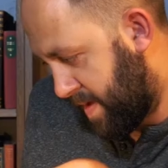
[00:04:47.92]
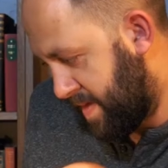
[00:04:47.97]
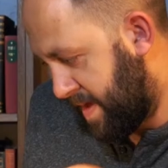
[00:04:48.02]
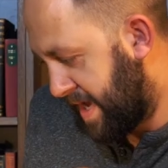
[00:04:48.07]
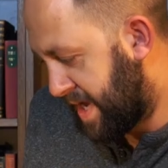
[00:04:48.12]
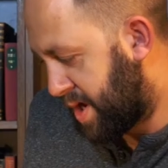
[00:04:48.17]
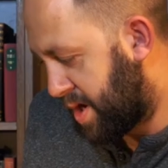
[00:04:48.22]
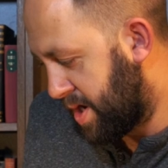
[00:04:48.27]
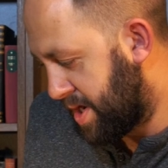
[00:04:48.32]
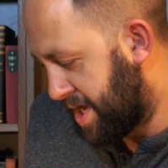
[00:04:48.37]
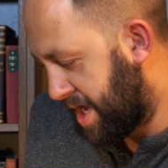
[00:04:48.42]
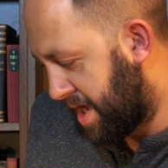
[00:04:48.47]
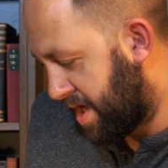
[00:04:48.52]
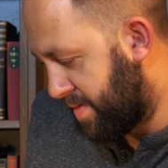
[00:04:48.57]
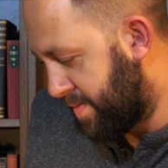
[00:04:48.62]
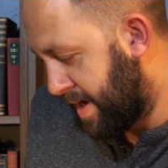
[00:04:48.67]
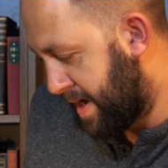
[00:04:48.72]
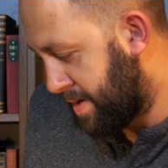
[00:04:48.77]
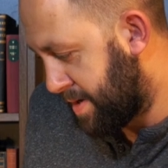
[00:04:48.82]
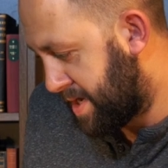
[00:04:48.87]
This could
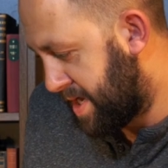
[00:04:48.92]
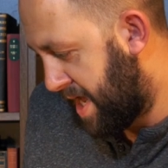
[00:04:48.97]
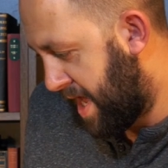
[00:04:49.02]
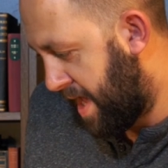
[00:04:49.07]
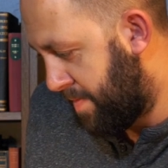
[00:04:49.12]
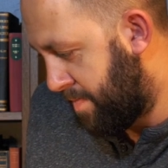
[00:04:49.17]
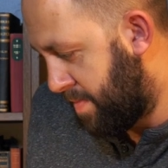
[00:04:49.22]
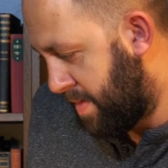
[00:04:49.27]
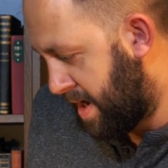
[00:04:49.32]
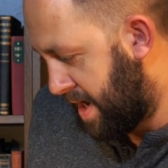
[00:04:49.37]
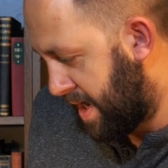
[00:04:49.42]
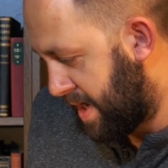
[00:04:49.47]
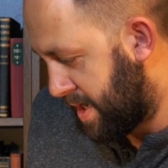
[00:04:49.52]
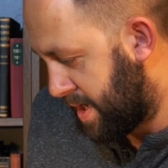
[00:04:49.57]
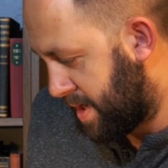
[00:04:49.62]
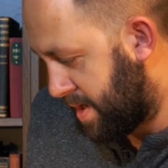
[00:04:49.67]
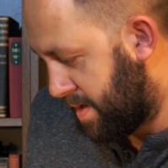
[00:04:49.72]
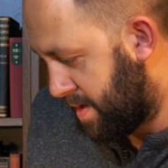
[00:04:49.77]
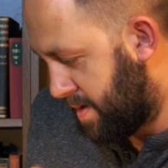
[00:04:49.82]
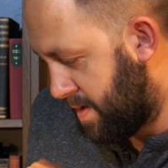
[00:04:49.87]
take about 10
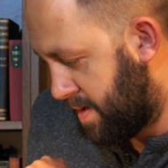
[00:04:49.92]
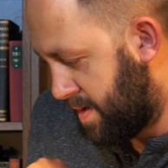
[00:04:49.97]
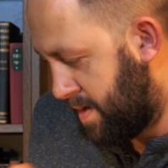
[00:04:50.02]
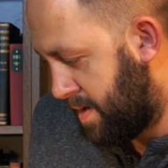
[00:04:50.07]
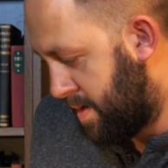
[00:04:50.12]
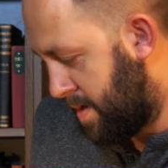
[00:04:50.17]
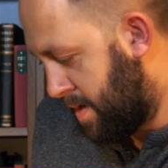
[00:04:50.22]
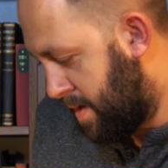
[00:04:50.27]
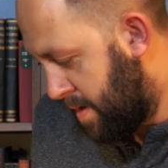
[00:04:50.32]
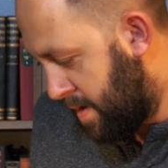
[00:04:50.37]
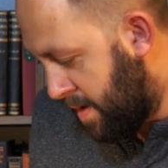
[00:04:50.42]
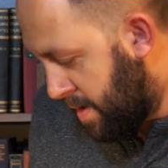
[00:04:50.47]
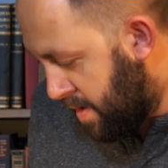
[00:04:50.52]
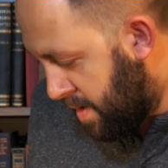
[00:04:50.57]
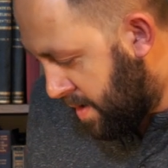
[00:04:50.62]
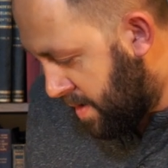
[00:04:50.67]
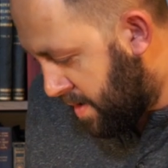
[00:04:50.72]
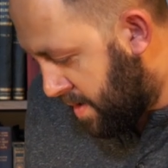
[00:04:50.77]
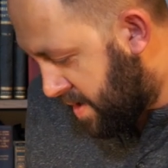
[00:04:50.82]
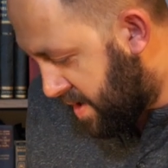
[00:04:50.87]
minutes.
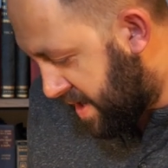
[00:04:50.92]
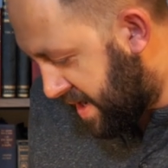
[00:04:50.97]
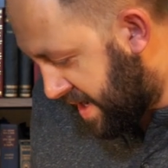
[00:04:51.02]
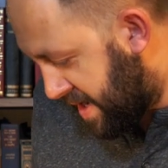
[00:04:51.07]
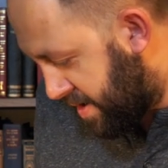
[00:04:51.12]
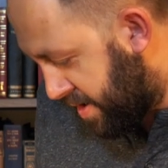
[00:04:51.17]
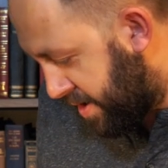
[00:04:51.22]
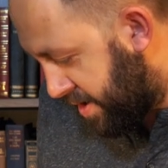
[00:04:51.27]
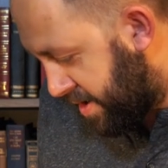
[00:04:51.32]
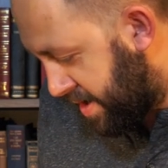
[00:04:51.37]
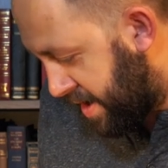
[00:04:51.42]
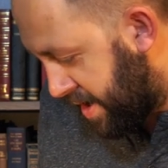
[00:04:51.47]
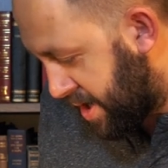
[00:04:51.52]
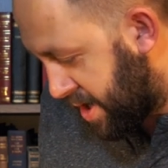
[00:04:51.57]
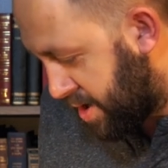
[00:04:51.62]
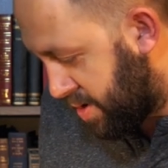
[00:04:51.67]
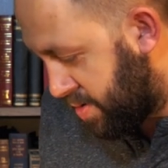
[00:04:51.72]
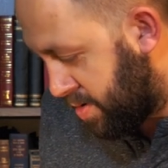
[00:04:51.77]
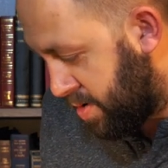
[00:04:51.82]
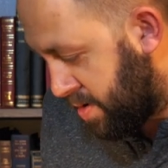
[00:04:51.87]
Download and
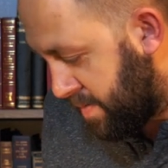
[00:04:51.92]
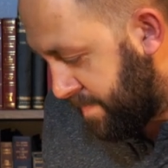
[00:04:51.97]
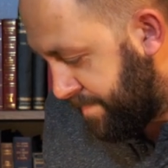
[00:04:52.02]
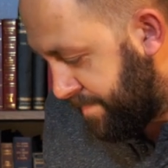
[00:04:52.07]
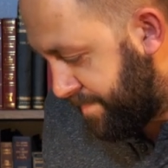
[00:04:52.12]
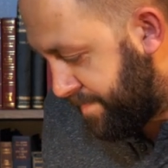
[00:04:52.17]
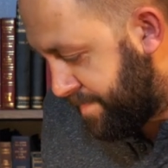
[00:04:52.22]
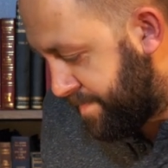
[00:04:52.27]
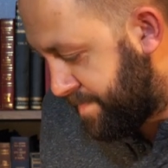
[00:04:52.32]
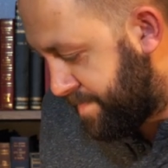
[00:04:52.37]
install.